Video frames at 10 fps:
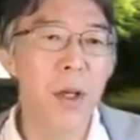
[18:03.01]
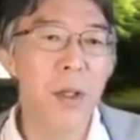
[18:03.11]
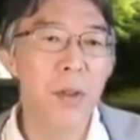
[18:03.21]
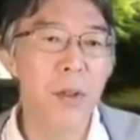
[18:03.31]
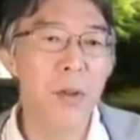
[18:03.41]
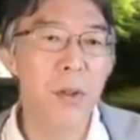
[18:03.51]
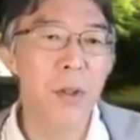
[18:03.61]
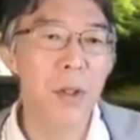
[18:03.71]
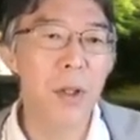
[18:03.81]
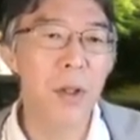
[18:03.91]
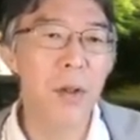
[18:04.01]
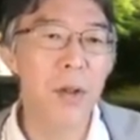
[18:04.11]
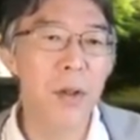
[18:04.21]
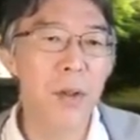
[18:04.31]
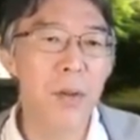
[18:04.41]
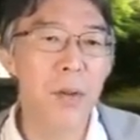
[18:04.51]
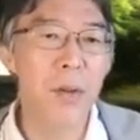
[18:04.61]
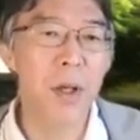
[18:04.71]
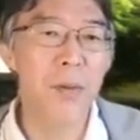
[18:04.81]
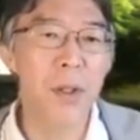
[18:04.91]
So here you
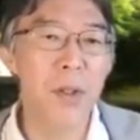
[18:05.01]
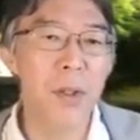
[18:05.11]
have this